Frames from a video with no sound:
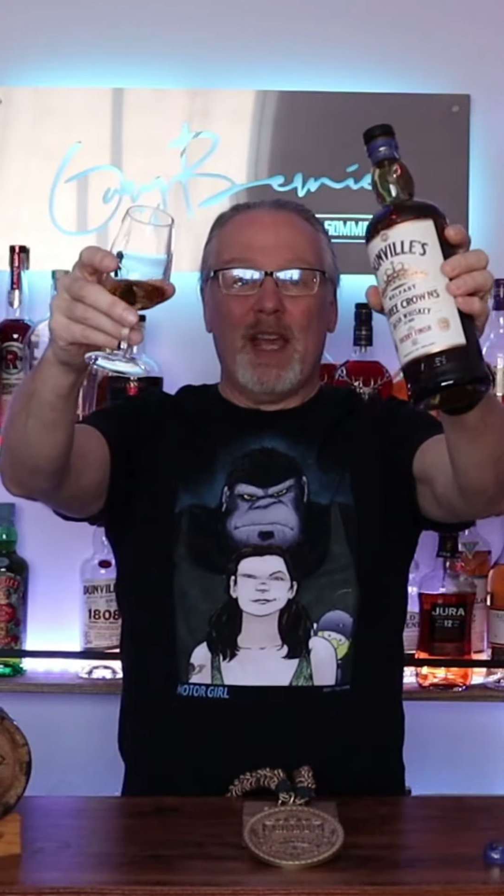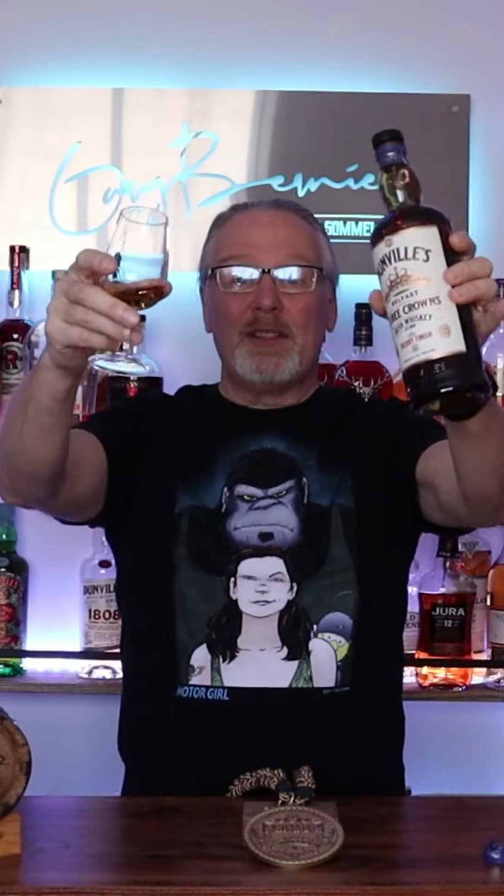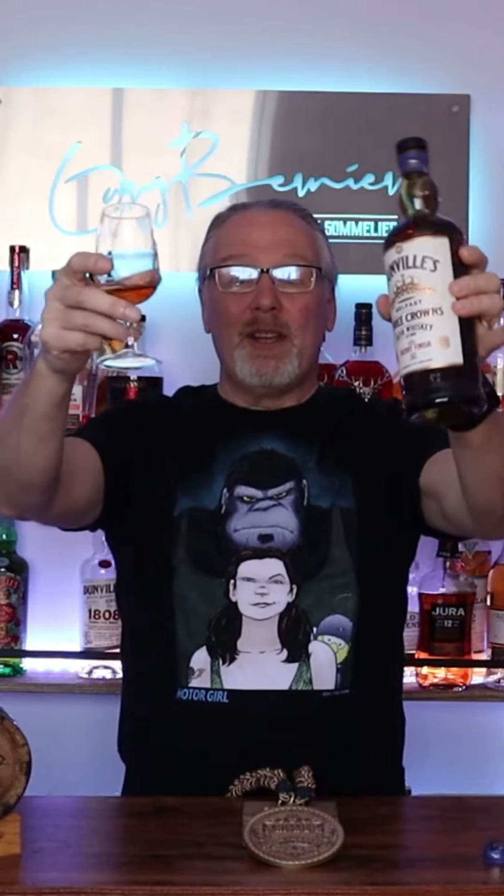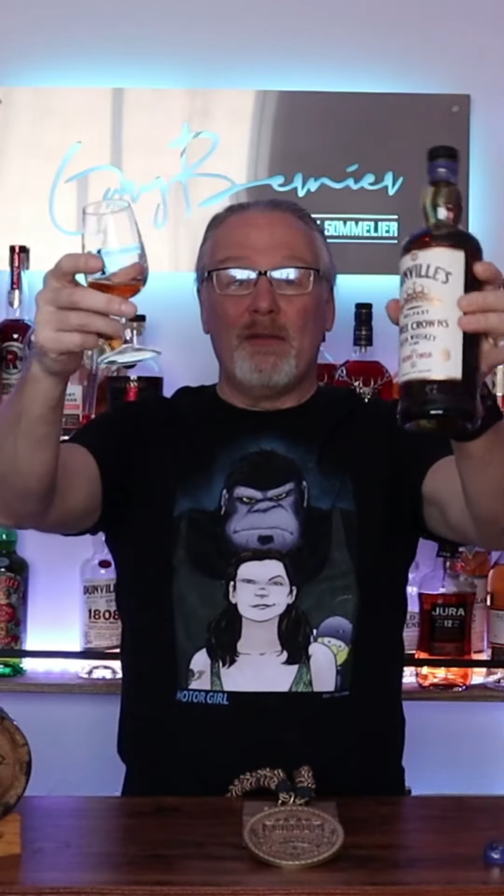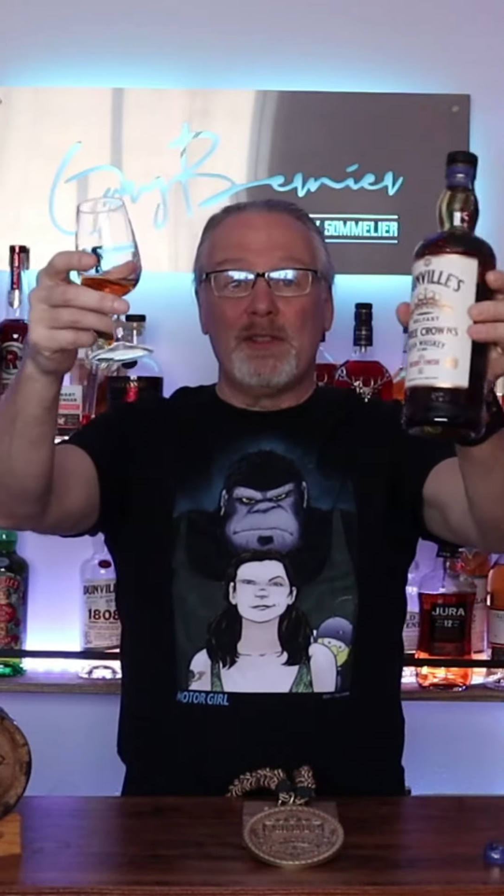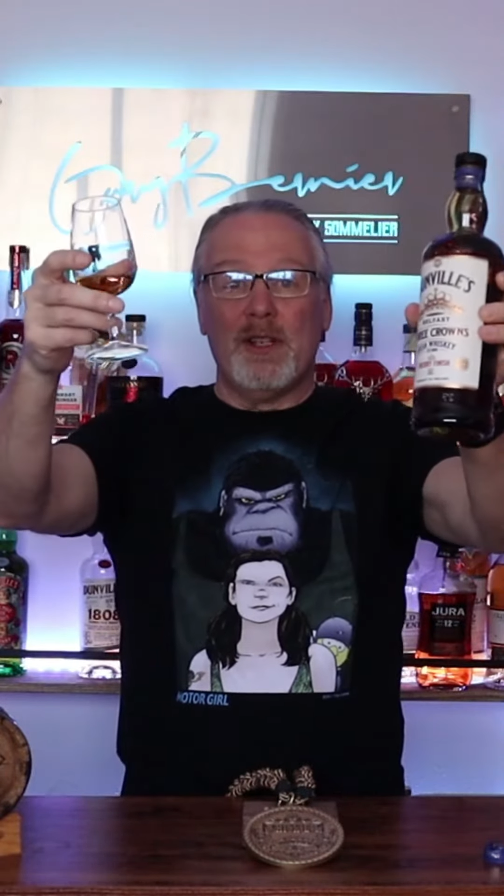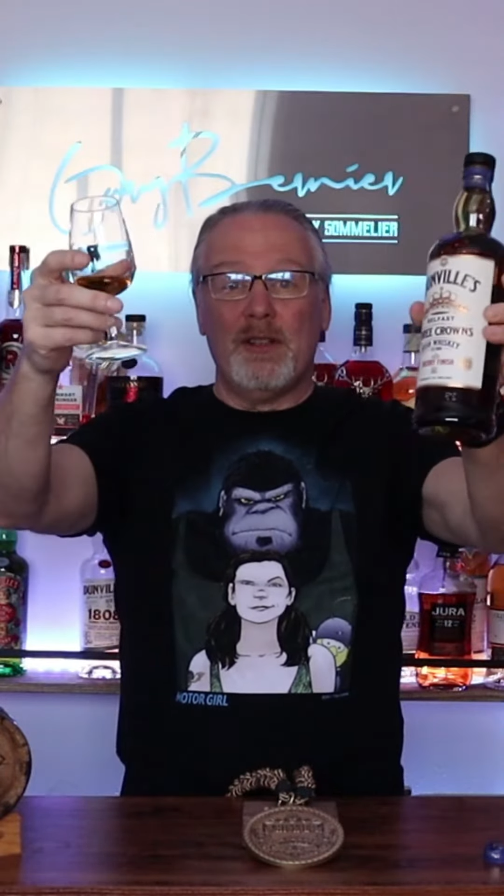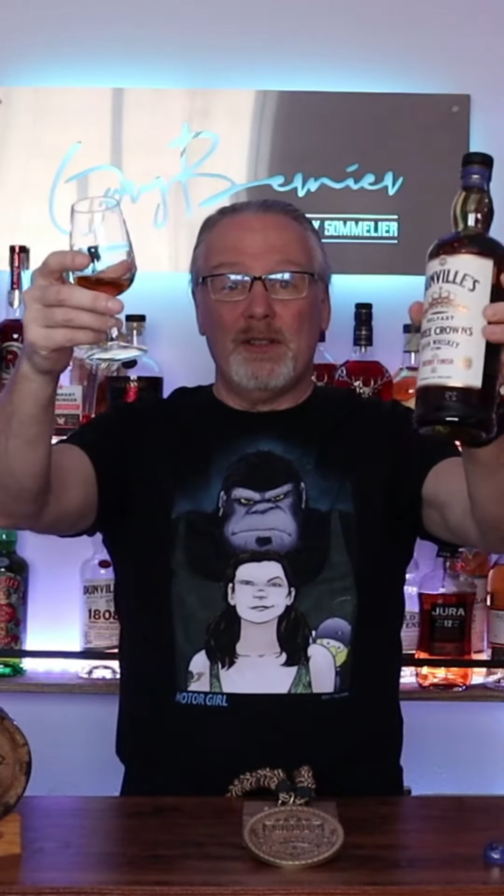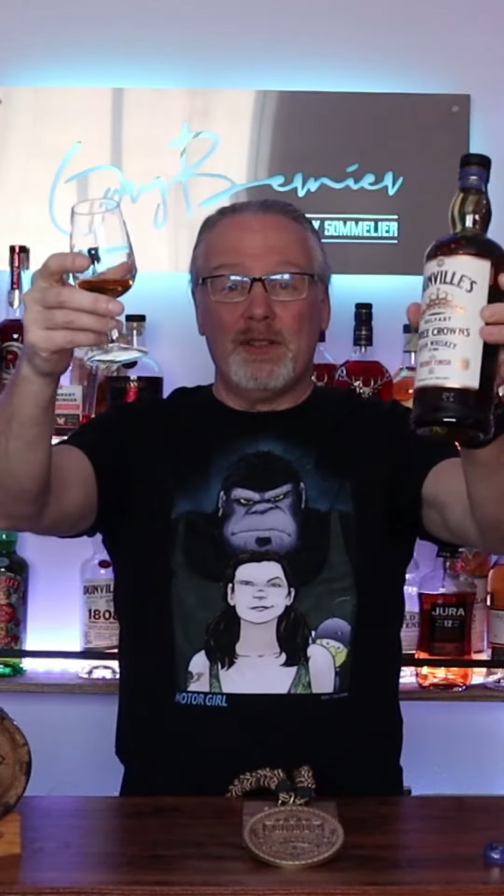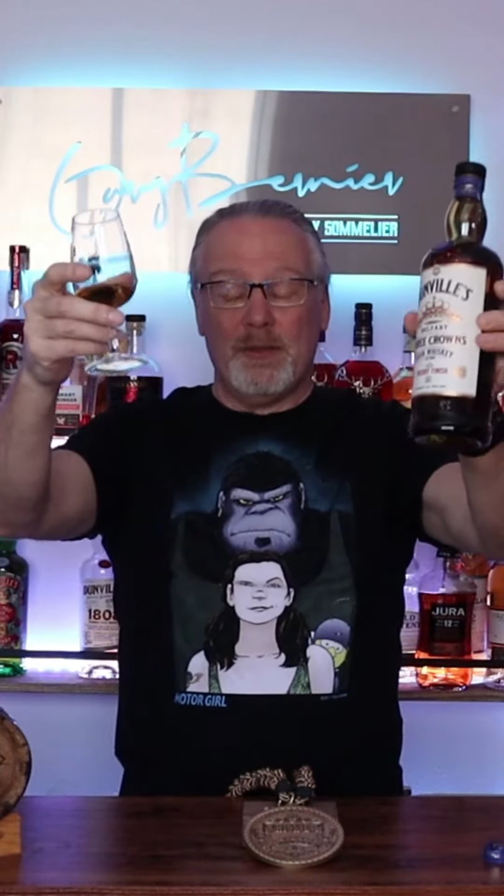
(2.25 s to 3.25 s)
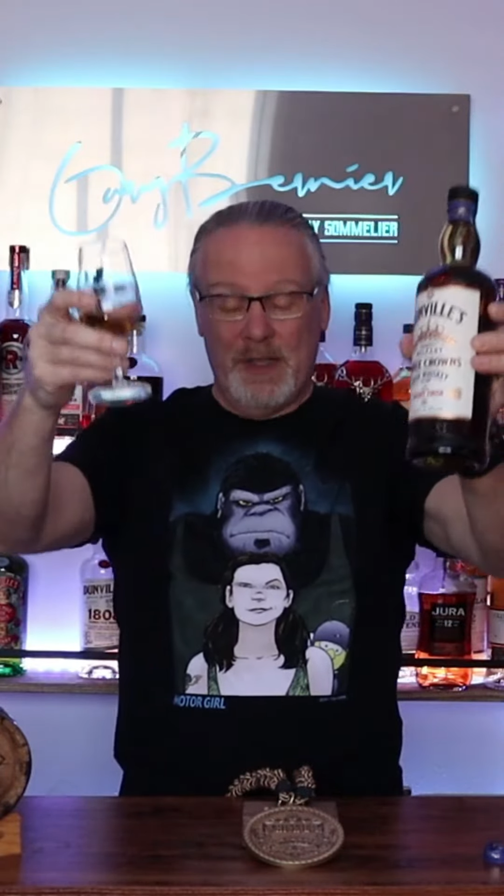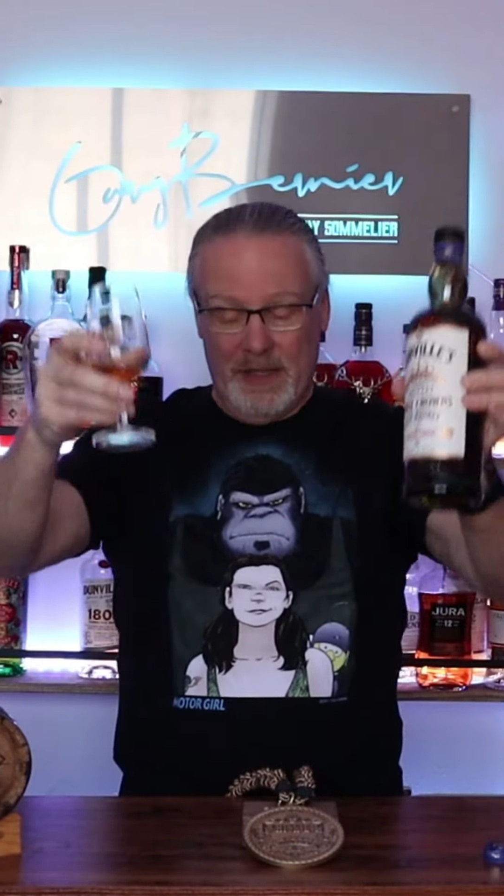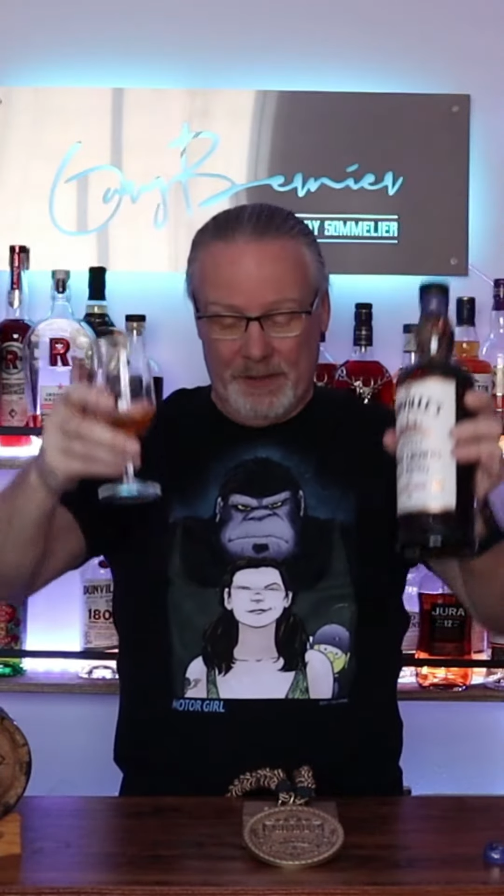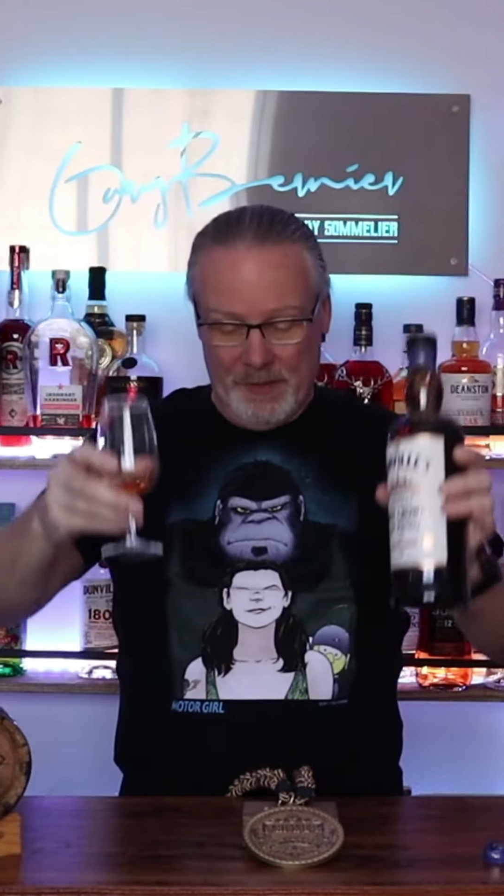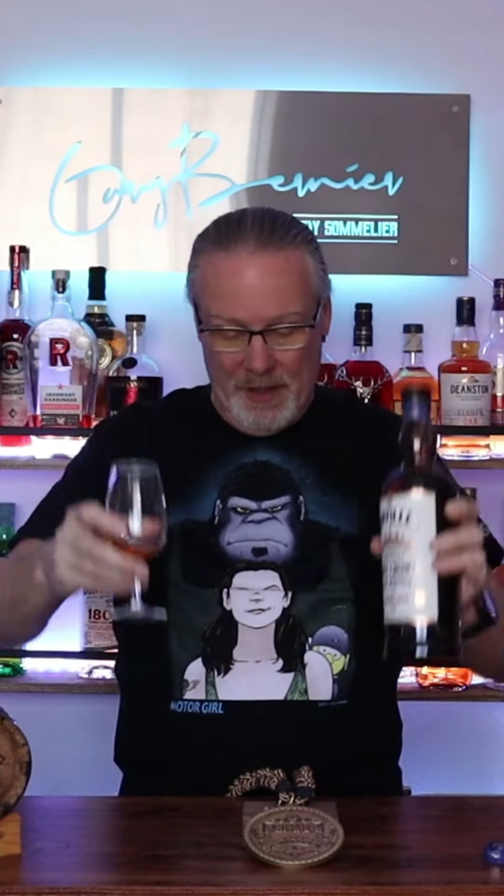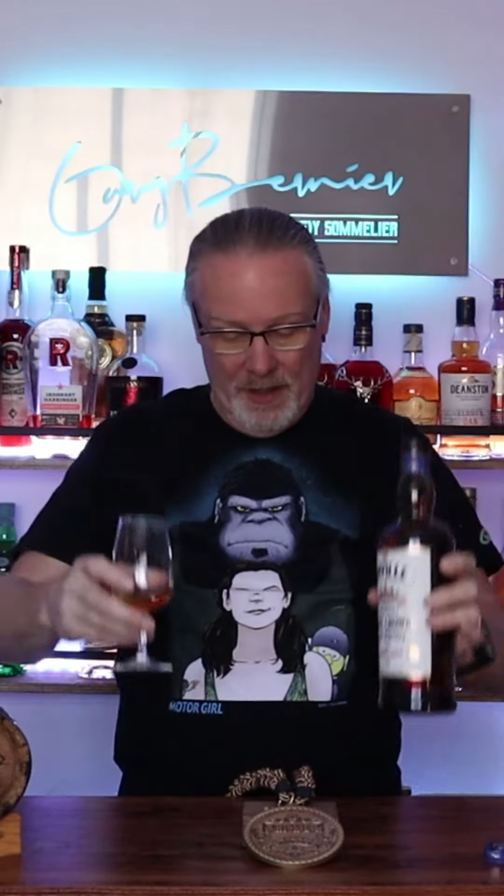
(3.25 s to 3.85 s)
That's how it was introduced to me.